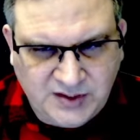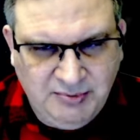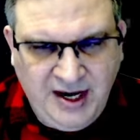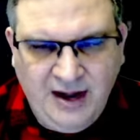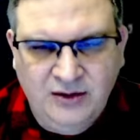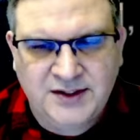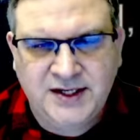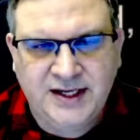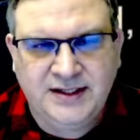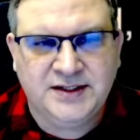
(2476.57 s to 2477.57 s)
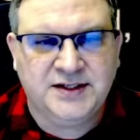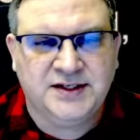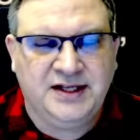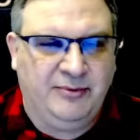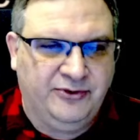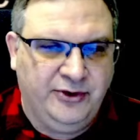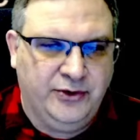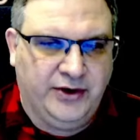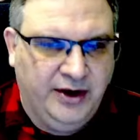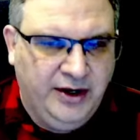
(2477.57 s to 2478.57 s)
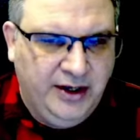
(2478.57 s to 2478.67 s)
But now let's take this a step further.